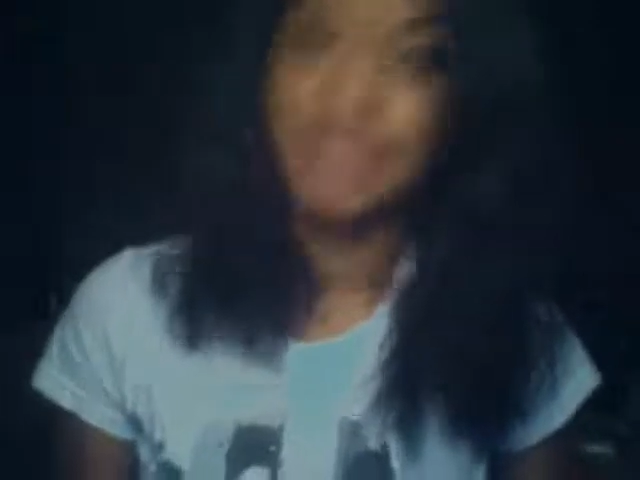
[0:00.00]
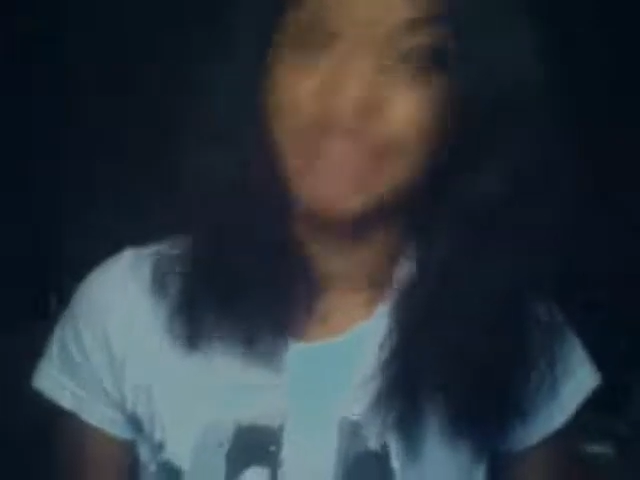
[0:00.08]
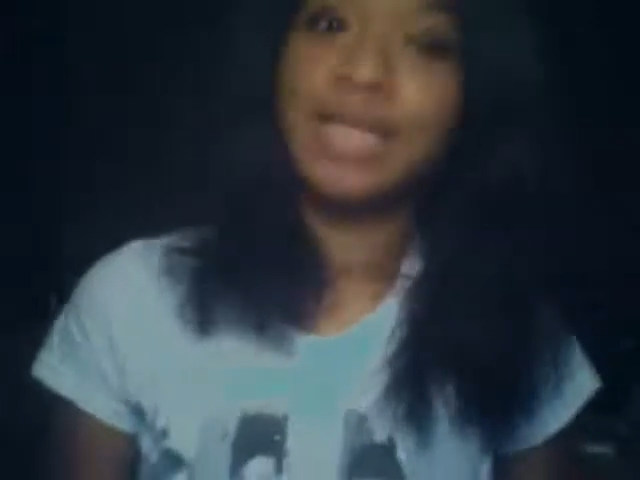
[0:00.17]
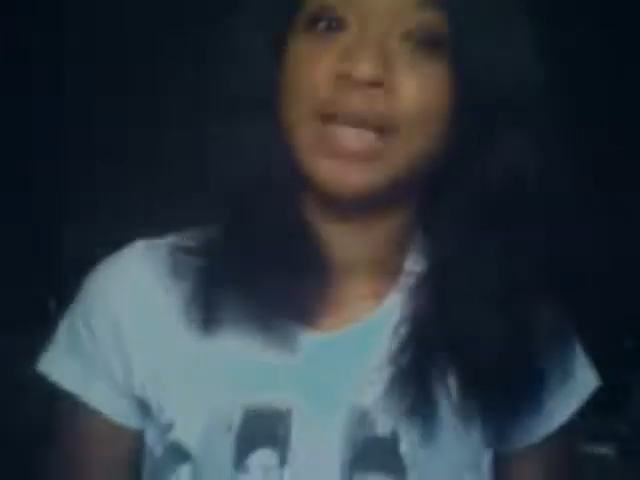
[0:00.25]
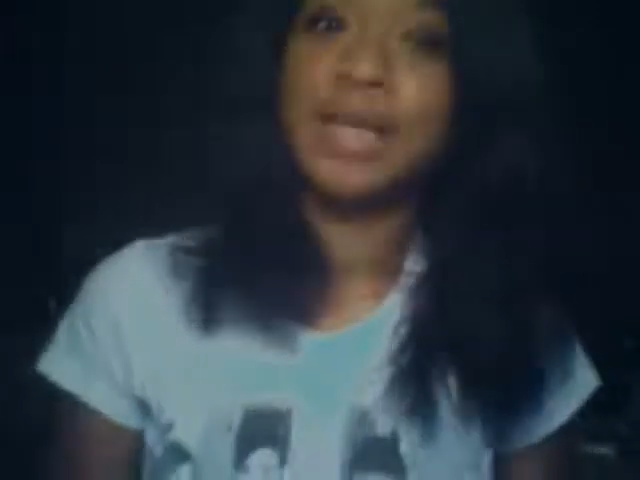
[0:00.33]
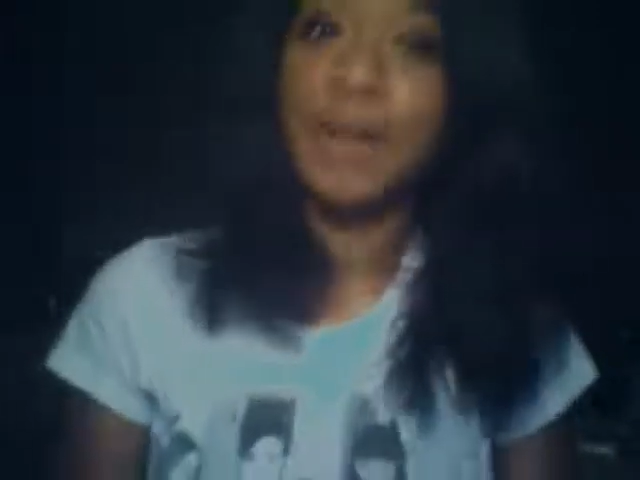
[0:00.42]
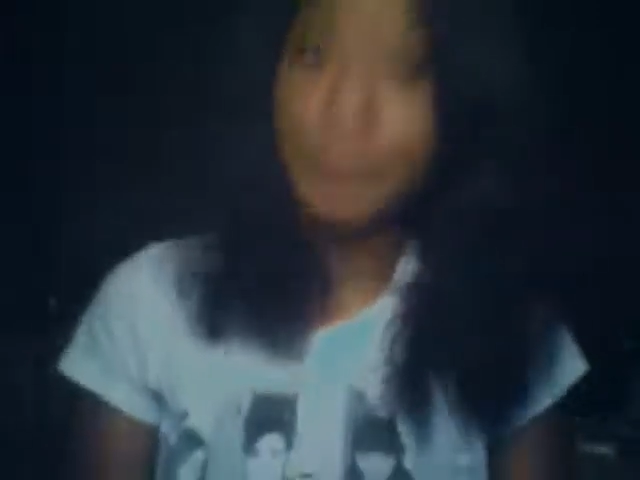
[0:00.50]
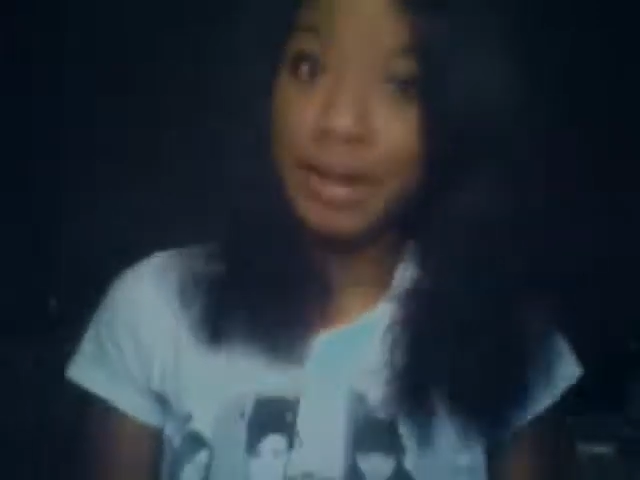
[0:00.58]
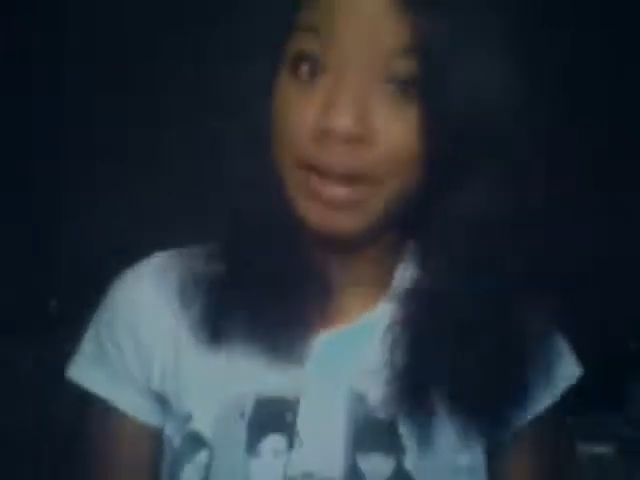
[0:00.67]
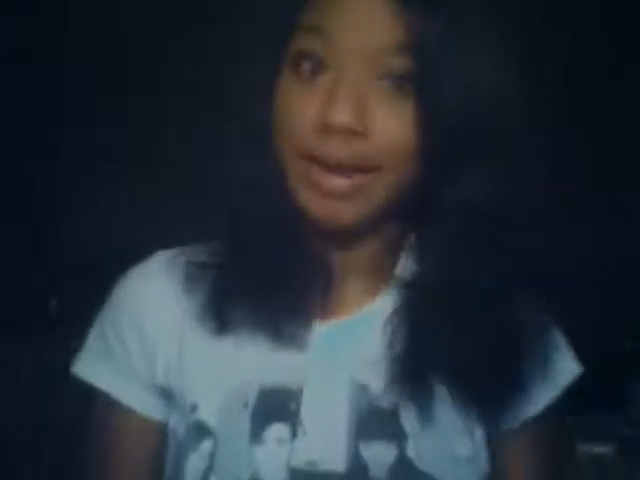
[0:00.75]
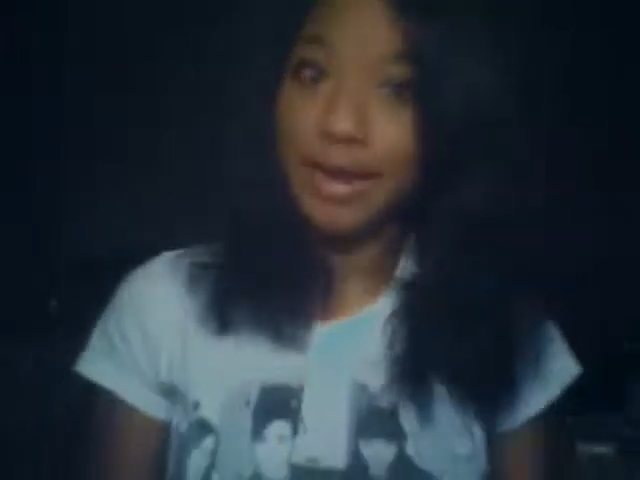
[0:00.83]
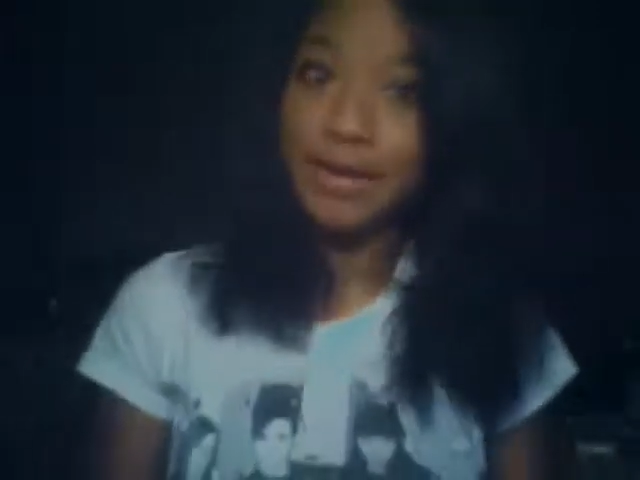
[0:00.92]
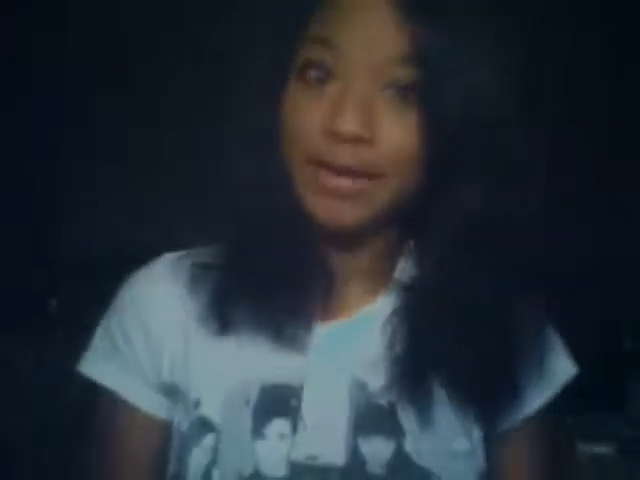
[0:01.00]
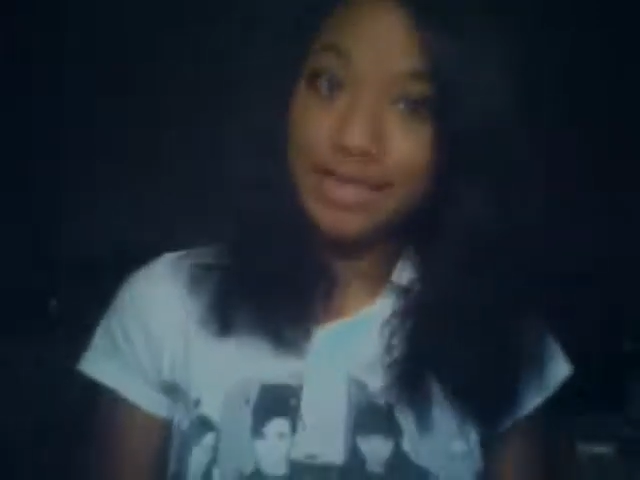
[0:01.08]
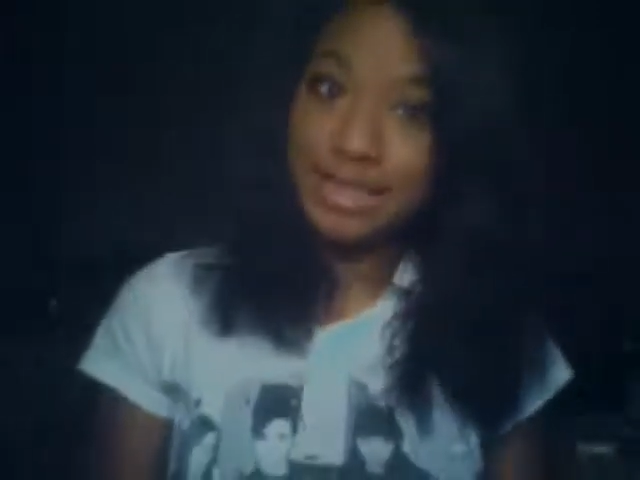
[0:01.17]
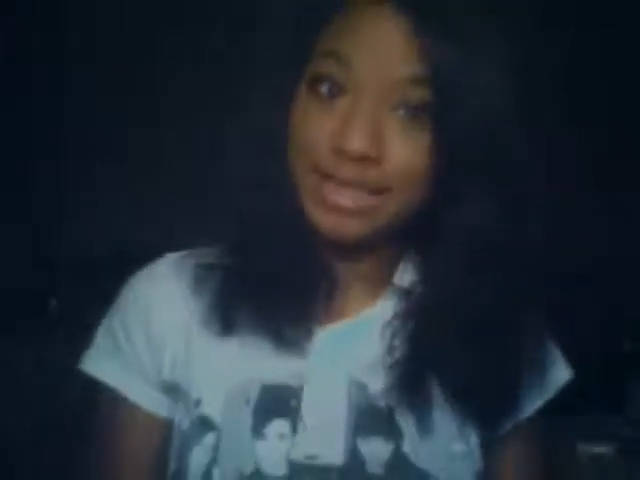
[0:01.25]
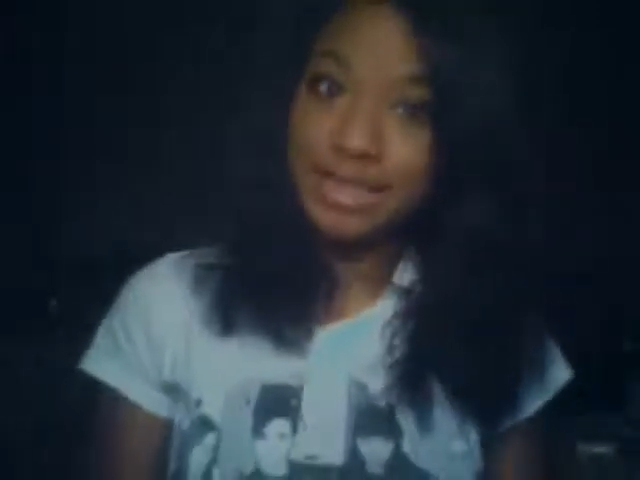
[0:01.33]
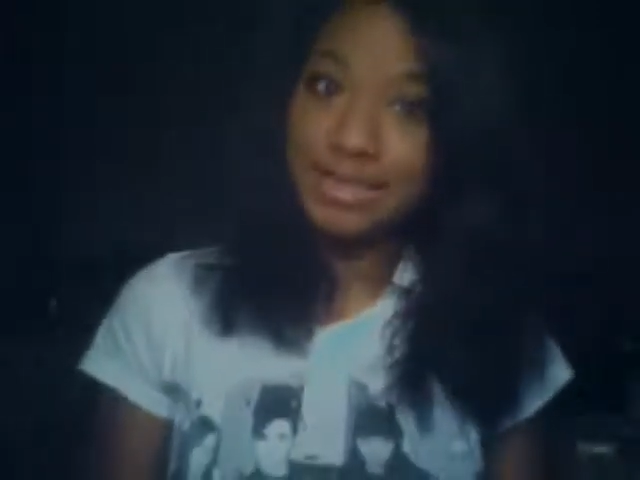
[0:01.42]
Come on now,
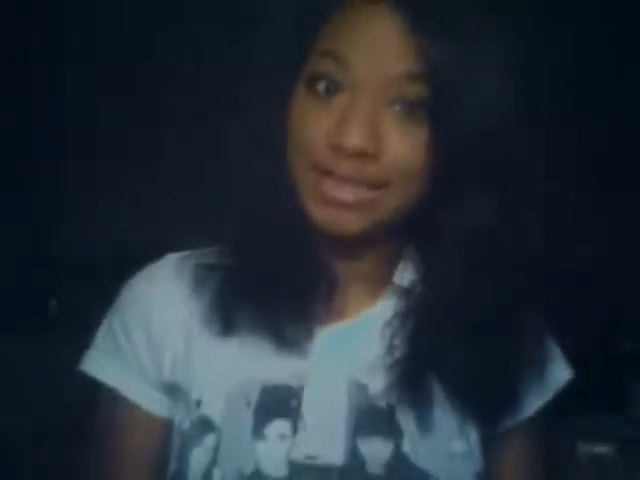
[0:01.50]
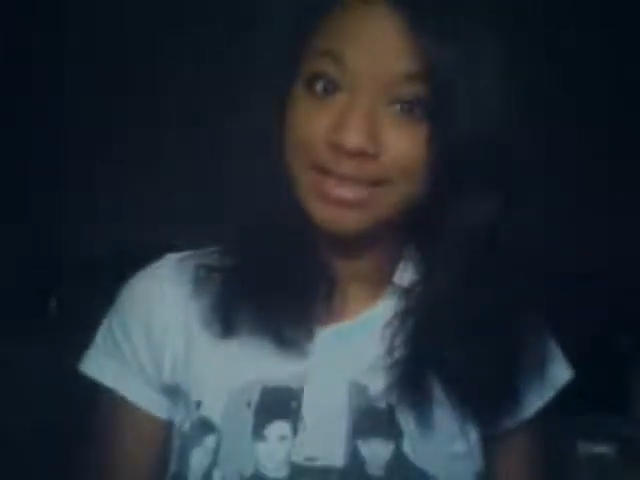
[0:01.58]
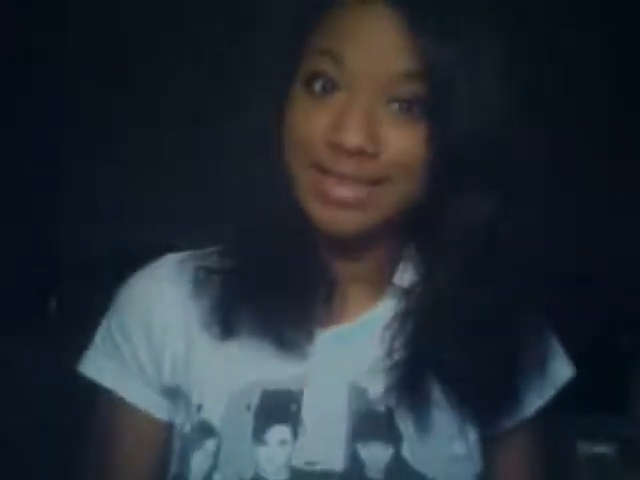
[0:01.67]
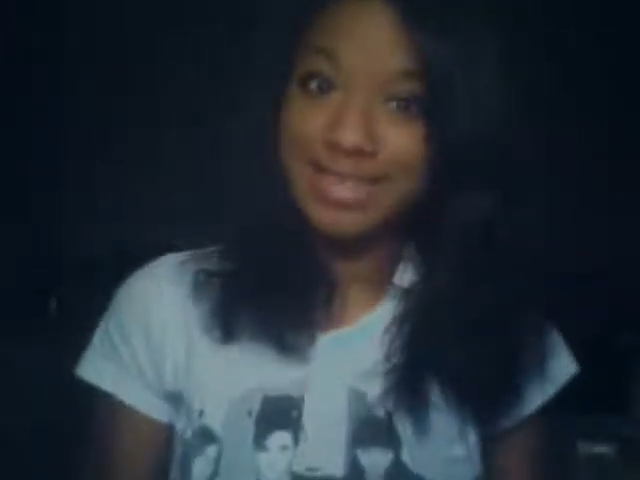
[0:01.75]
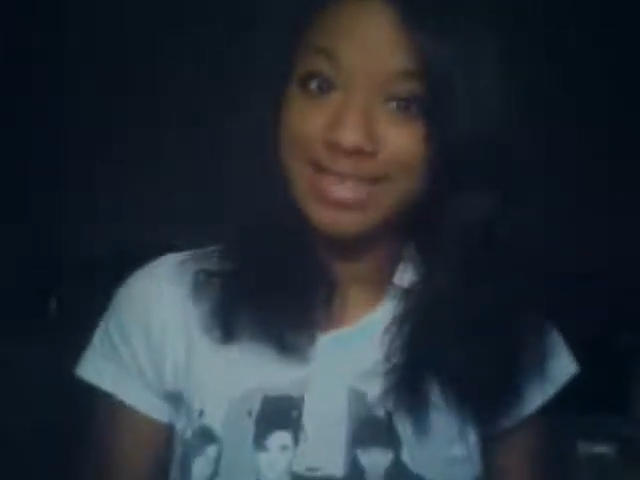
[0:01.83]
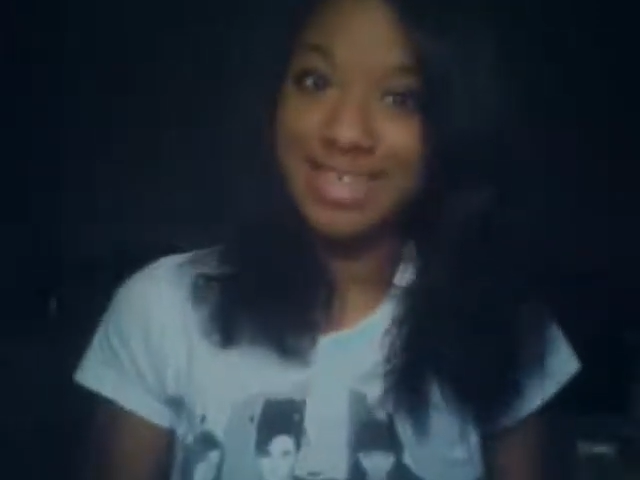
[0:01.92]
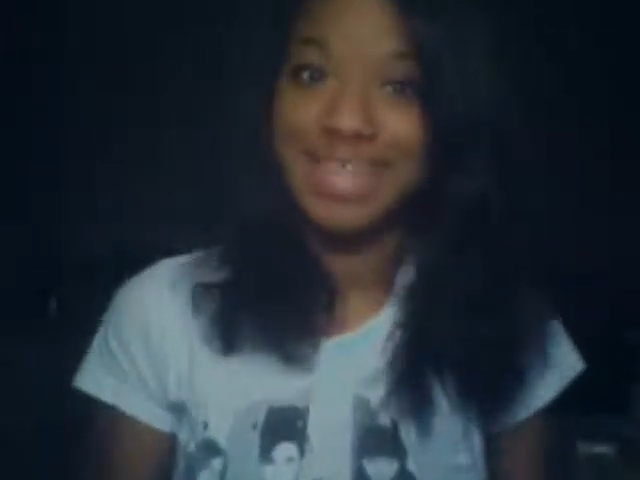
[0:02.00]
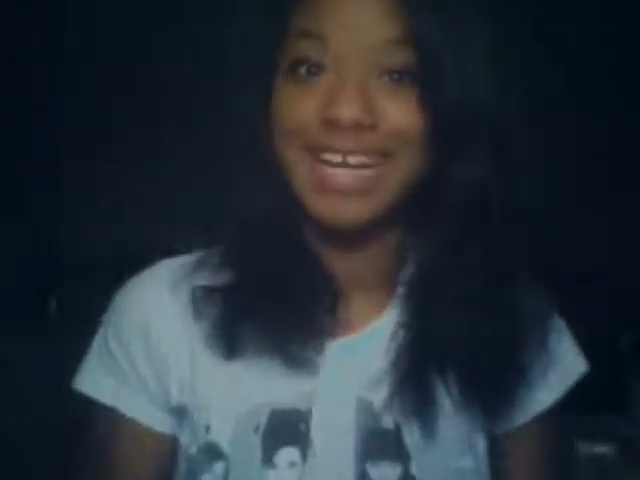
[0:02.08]
honey.